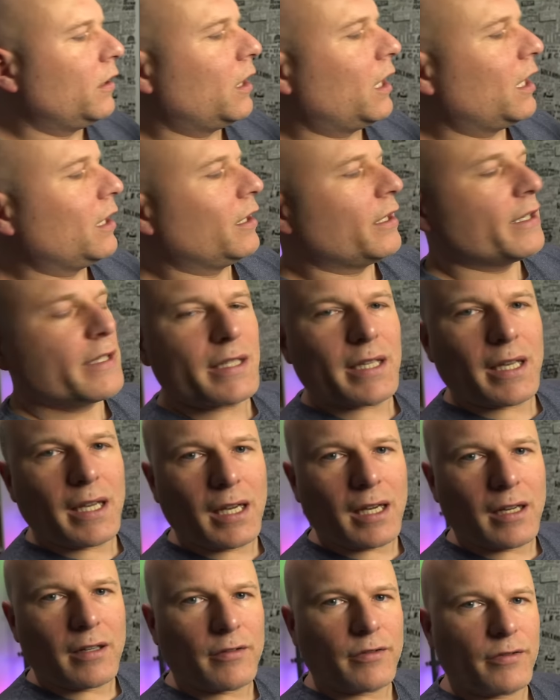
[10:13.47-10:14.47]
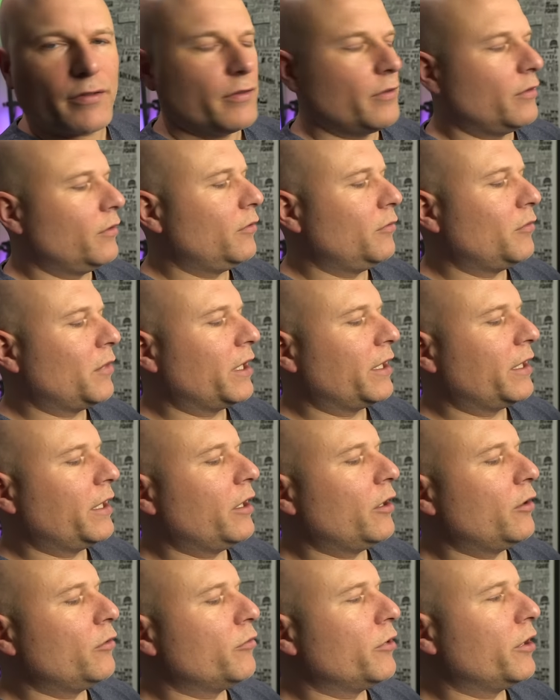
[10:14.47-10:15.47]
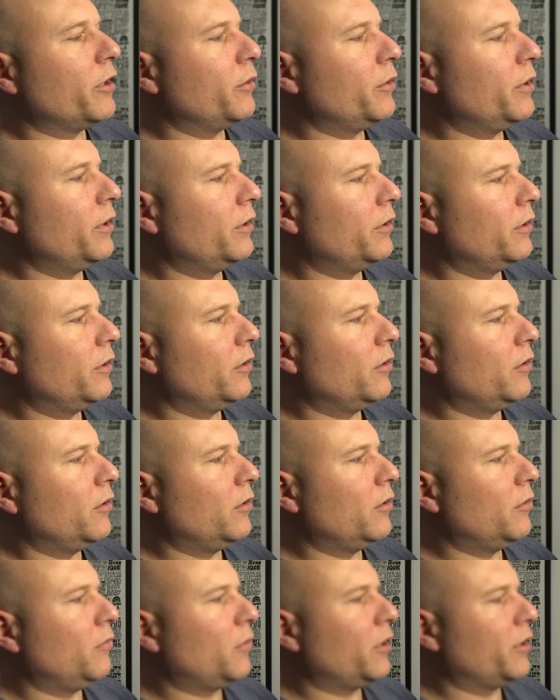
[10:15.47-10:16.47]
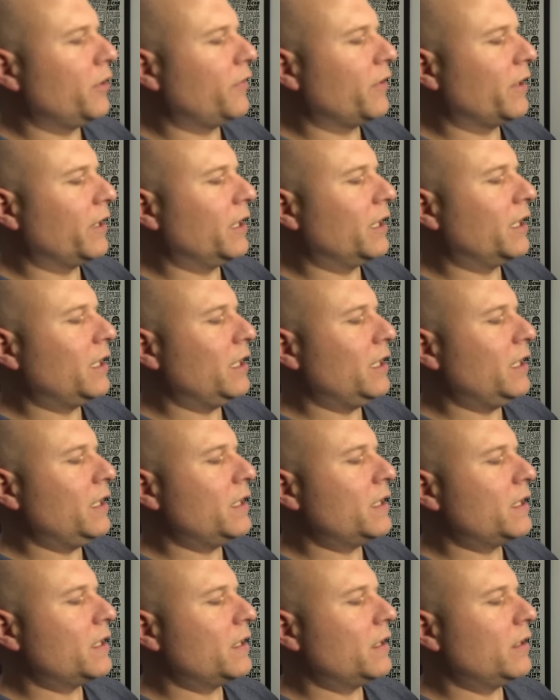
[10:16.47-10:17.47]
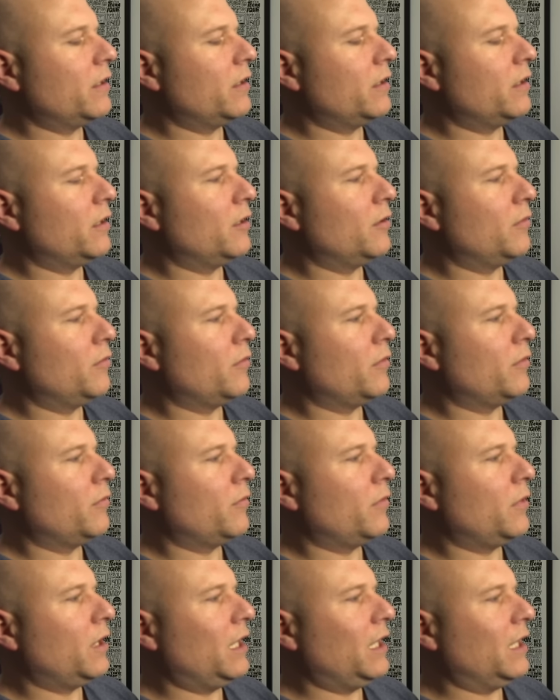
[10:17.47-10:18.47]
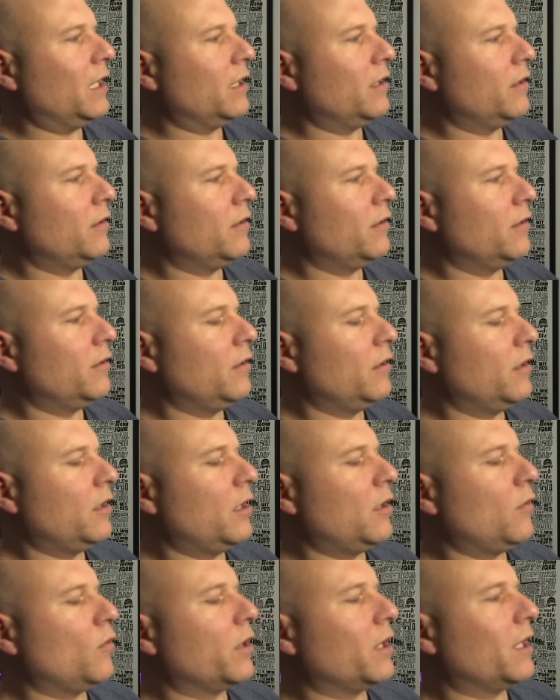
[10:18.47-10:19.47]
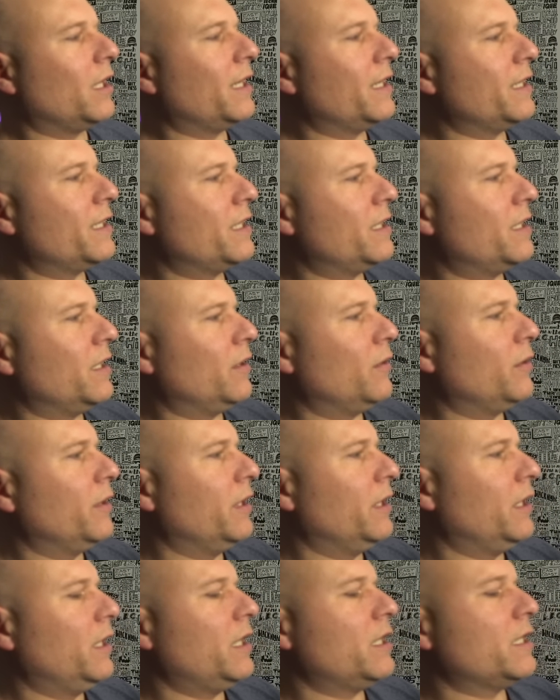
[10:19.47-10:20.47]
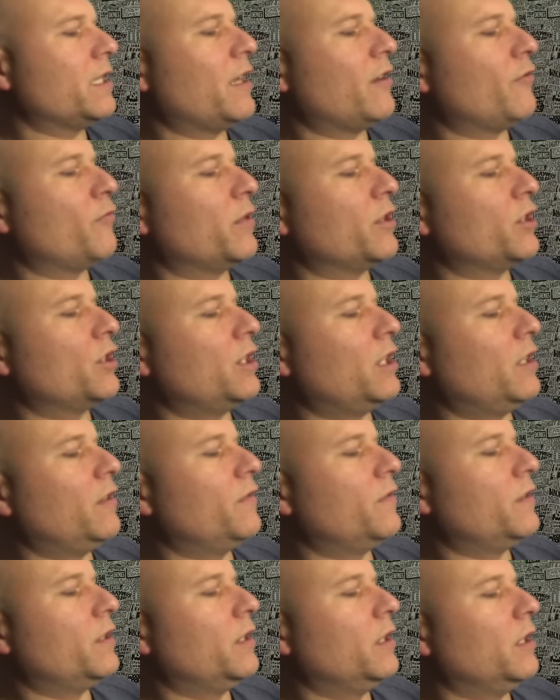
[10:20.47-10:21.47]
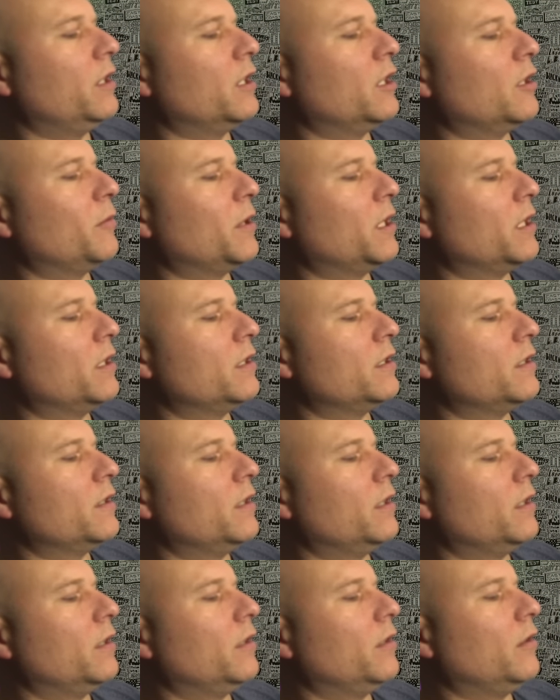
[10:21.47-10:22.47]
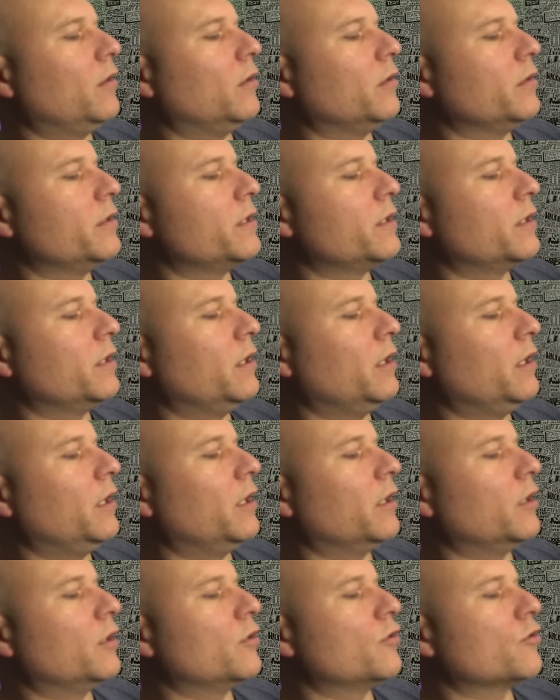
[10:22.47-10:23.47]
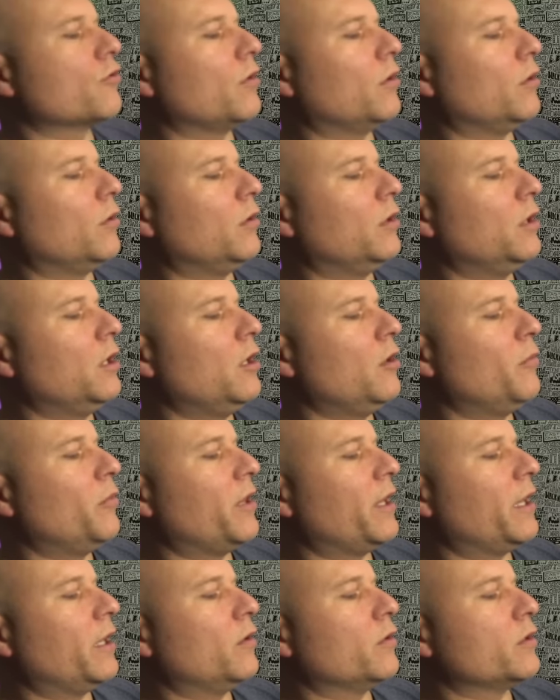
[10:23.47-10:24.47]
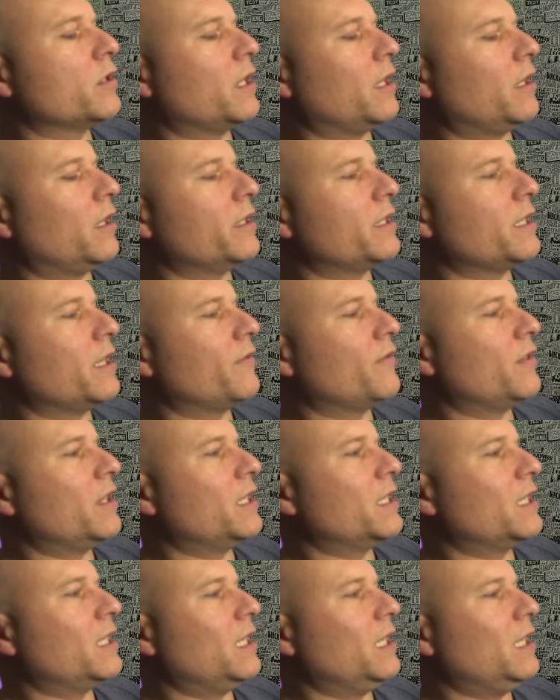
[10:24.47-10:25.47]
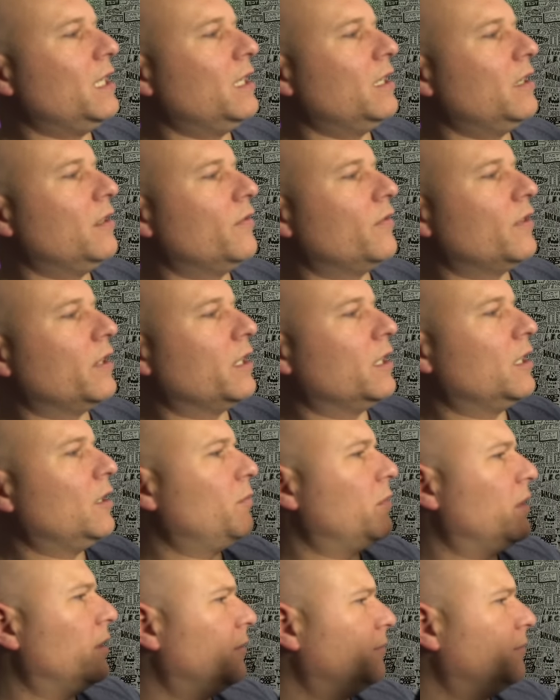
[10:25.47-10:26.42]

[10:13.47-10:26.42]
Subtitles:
I like to have my home row modifier keys here. And what I like to do is I have my Shift, Command, Alt and Control, but then I like to have this key for hyper.